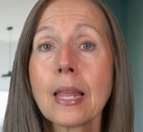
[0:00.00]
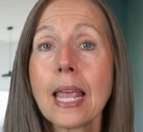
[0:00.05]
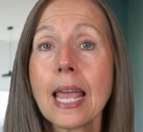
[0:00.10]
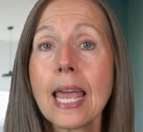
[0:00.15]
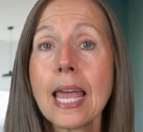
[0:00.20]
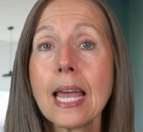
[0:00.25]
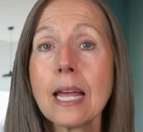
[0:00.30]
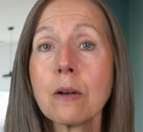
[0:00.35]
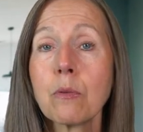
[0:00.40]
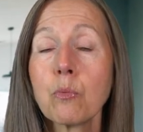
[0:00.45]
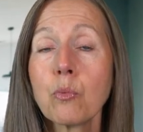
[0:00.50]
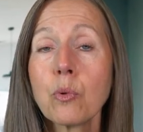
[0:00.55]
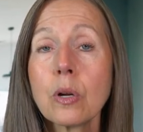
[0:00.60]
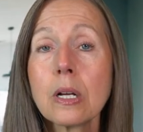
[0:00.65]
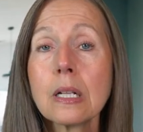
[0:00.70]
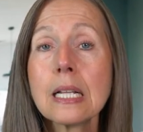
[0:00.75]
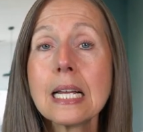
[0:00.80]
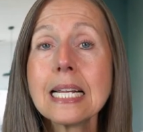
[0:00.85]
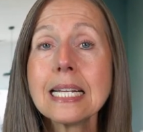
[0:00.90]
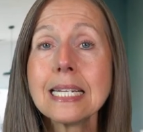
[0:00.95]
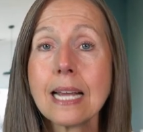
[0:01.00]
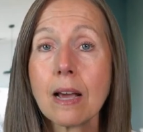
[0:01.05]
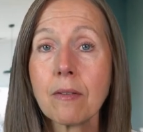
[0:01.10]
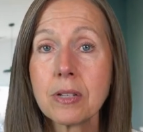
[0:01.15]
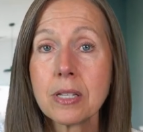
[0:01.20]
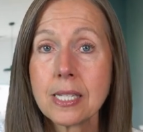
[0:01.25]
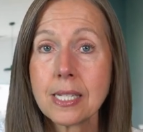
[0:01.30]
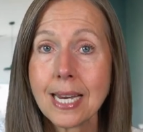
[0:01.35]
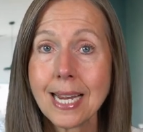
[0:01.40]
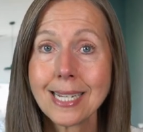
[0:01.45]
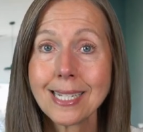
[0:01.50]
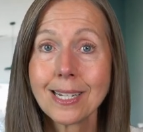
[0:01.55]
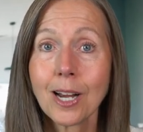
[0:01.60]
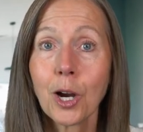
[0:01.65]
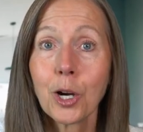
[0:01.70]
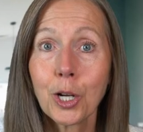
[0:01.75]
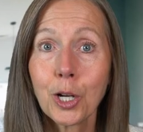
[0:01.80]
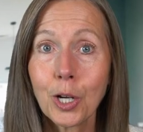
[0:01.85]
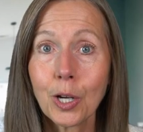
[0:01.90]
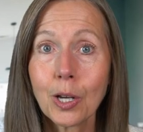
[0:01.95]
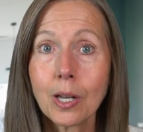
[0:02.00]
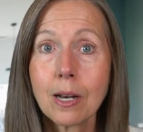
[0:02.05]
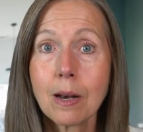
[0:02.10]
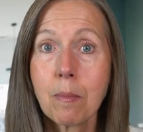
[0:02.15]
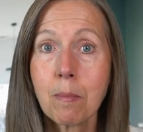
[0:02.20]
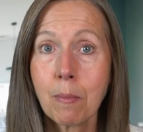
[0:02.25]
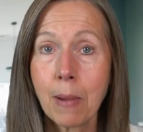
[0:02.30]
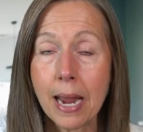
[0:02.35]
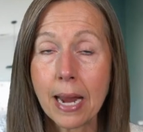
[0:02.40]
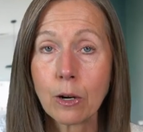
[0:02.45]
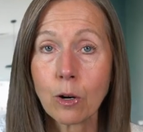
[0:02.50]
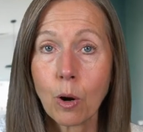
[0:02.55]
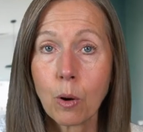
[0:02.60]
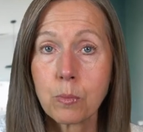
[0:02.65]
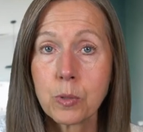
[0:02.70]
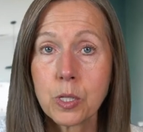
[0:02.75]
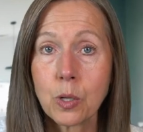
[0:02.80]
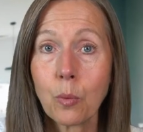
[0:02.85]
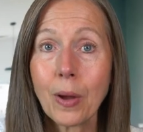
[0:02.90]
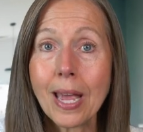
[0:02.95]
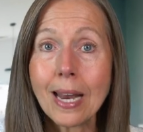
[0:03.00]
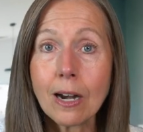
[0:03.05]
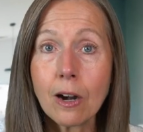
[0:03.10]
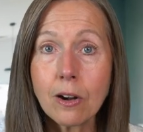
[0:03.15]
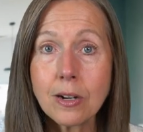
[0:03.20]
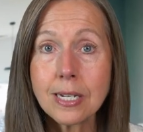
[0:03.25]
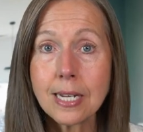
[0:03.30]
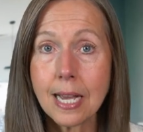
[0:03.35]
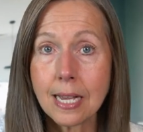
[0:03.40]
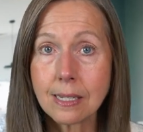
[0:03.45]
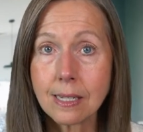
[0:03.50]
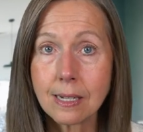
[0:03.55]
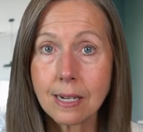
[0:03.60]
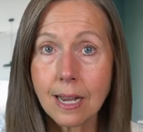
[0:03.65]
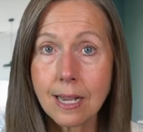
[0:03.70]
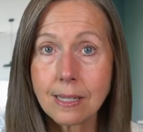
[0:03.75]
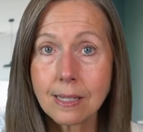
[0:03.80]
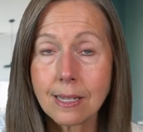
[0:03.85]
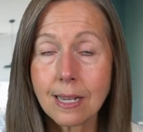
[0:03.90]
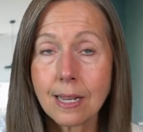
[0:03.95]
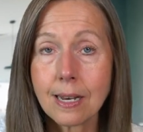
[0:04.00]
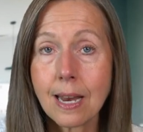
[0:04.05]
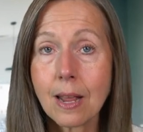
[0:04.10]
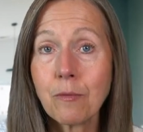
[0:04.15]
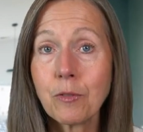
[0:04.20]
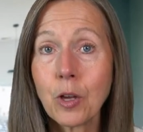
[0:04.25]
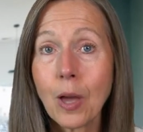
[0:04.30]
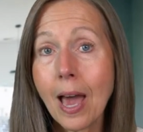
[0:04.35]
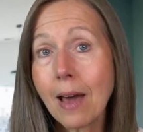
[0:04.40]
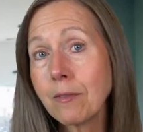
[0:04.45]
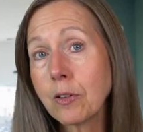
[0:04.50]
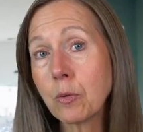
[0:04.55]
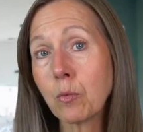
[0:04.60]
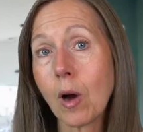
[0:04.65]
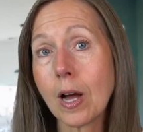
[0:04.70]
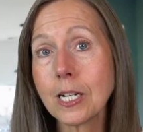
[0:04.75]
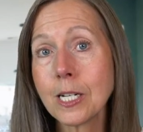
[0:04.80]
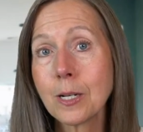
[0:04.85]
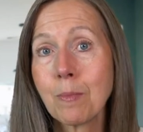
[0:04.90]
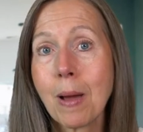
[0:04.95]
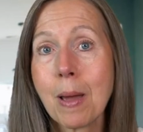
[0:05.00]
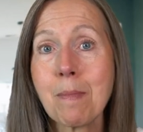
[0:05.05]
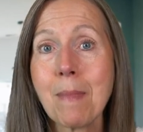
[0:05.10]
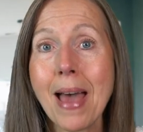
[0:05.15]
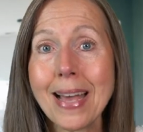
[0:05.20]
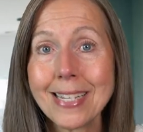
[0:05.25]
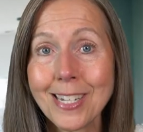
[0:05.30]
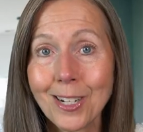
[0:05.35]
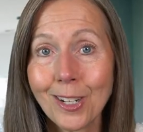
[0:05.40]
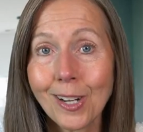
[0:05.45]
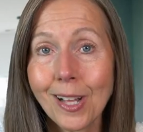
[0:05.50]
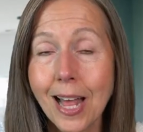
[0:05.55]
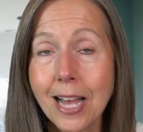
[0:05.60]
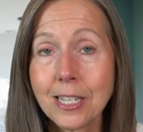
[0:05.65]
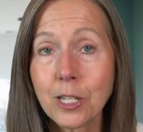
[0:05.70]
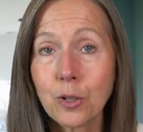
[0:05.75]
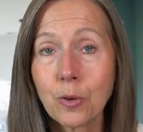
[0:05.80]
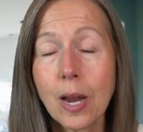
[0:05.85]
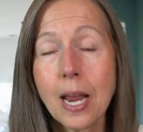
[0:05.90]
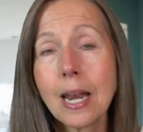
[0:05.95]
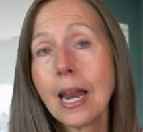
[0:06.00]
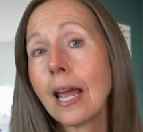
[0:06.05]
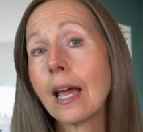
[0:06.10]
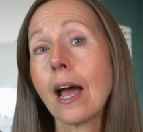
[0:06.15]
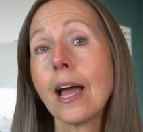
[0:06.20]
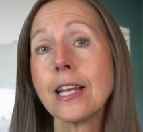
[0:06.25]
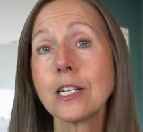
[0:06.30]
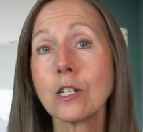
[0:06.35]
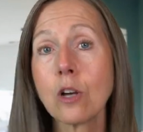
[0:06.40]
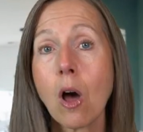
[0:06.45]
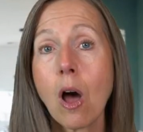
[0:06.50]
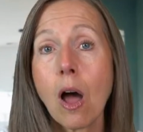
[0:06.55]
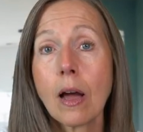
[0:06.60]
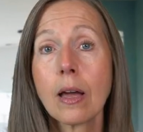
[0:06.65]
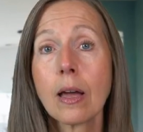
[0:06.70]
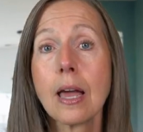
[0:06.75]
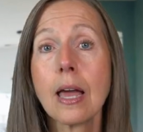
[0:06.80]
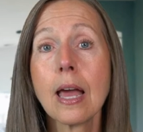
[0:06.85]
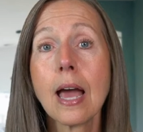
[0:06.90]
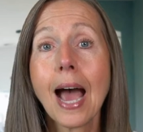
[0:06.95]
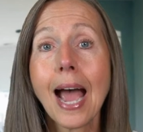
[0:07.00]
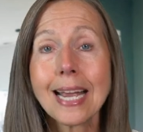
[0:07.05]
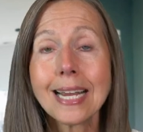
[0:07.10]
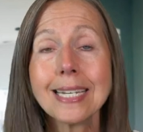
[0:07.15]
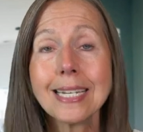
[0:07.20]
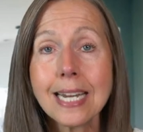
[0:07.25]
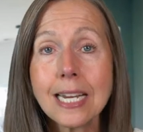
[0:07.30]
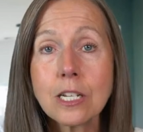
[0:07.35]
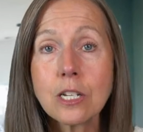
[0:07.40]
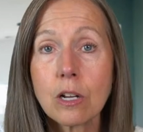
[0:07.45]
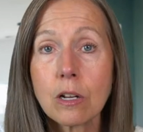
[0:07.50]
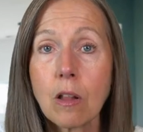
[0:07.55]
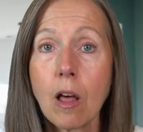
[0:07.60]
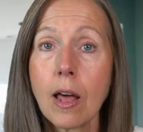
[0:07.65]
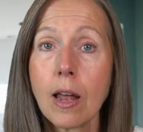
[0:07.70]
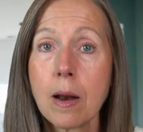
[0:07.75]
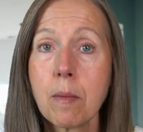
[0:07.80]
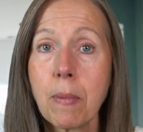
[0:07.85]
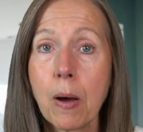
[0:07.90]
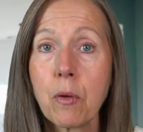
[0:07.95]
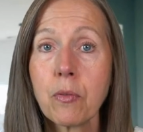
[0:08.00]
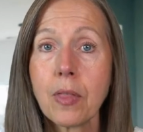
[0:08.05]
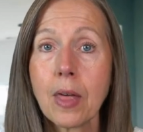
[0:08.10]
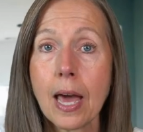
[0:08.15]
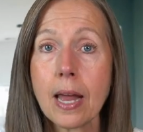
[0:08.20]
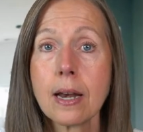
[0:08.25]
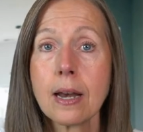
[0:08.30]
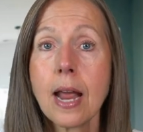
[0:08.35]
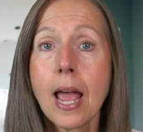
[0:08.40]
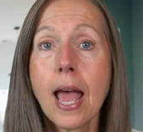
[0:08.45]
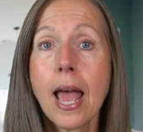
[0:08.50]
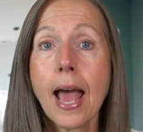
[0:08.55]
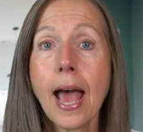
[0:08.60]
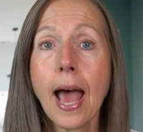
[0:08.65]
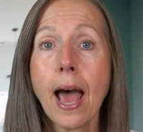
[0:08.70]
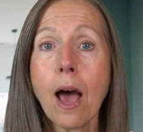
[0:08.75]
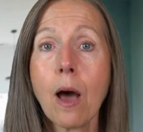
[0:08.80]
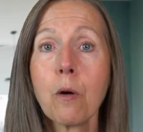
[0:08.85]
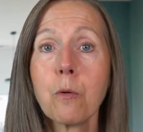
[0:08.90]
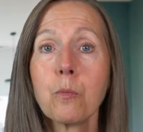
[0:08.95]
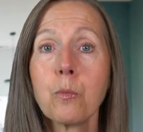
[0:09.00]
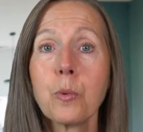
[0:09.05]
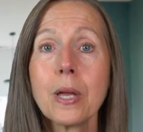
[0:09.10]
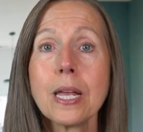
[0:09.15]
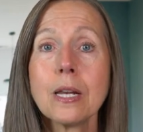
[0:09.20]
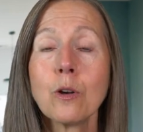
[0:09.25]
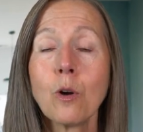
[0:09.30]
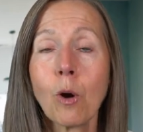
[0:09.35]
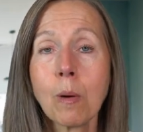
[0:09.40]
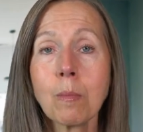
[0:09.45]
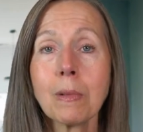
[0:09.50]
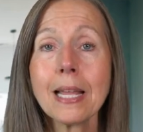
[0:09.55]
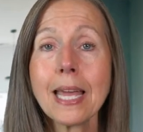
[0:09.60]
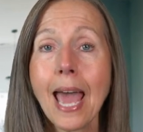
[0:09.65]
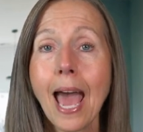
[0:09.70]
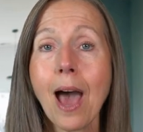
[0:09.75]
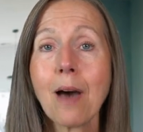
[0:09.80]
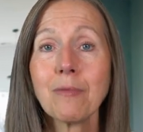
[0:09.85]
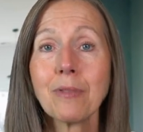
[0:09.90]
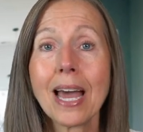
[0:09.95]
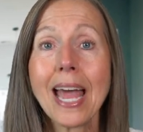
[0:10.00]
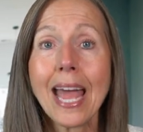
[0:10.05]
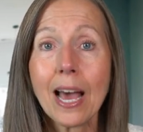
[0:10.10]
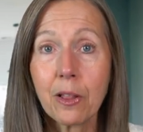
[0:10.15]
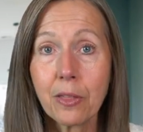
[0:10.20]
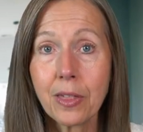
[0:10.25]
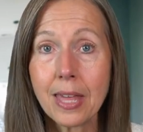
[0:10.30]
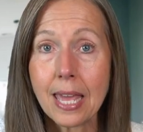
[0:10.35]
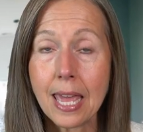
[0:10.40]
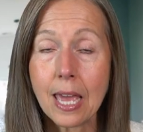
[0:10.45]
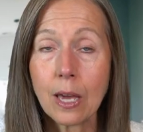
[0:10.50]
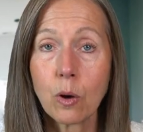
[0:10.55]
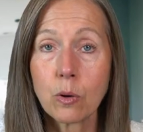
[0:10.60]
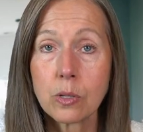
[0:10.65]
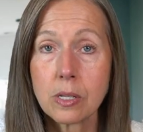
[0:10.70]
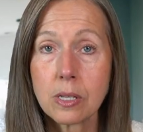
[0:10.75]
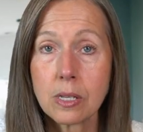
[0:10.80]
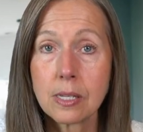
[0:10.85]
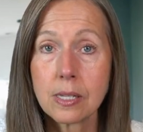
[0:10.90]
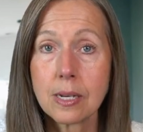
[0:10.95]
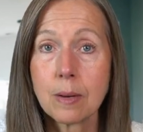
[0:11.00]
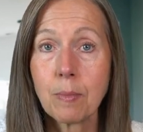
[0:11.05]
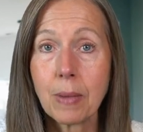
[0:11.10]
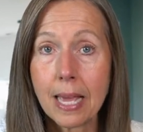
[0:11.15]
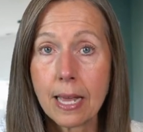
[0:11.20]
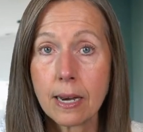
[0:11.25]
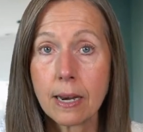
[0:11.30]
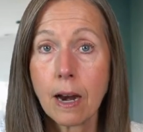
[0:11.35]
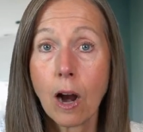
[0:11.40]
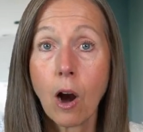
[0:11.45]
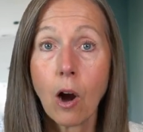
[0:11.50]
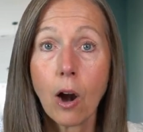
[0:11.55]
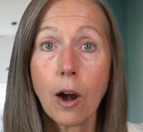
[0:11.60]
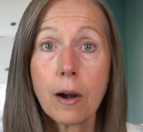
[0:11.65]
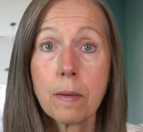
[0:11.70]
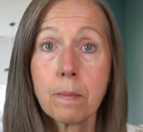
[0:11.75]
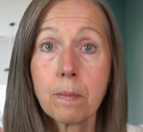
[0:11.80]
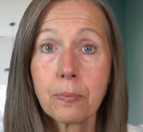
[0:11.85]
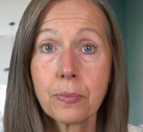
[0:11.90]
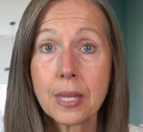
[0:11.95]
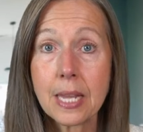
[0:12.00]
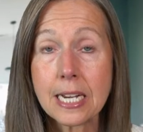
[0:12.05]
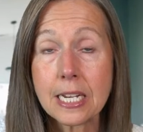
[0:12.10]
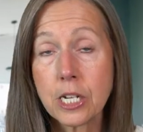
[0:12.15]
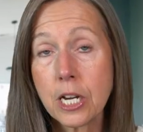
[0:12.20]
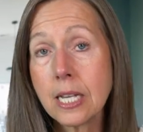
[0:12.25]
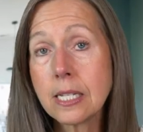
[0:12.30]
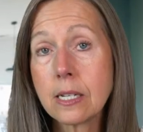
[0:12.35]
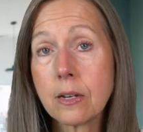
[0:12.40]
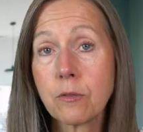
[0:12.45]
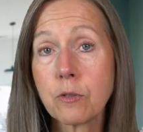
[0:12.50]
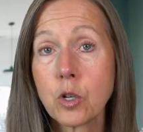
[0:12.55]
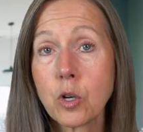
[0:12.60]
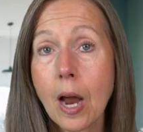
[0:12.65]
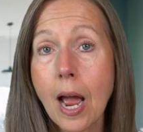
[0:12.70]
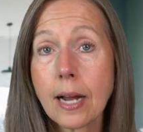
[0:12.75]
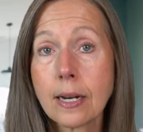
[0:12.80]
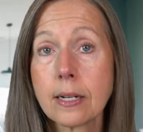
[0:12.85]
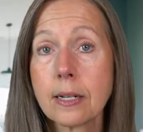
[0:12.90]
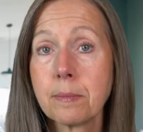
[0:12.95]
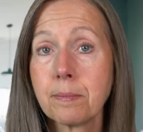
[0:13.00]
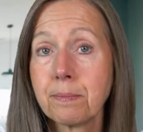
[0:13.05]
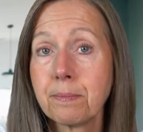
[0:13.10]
It really devastates our good microbes. So in our intestines, and if you haven't watched my masterclass training, I teach a lot about that, how we normally have a healthy ecosystem in our digestive tract.